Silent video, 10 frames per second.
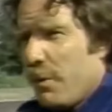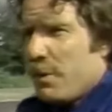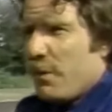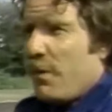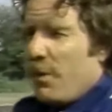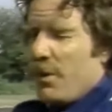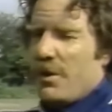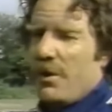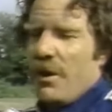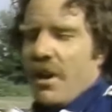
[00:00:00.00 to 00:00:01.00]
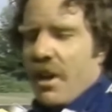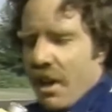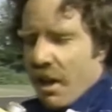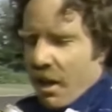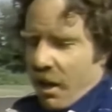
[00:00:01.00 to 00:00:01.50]
won once before, so
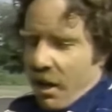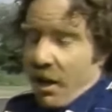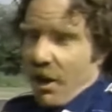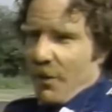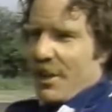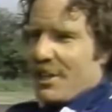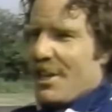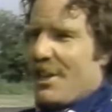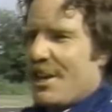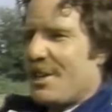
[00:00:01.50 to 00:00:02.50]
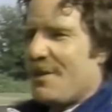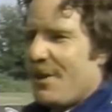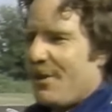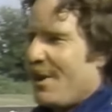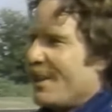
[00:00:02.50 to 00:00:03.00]
hopefully they say things
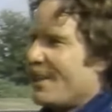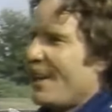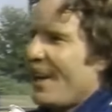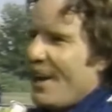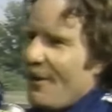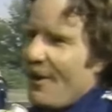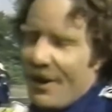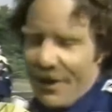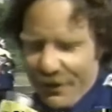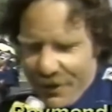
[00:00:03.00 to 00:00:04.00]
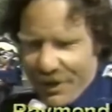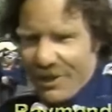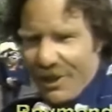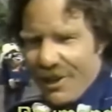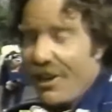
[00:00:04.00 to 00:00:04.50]
come in three. This Atlanta, uh,
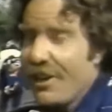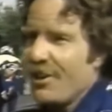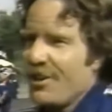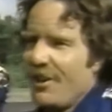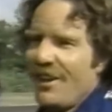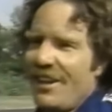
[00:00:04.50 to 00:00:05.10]
Bristol, and here, so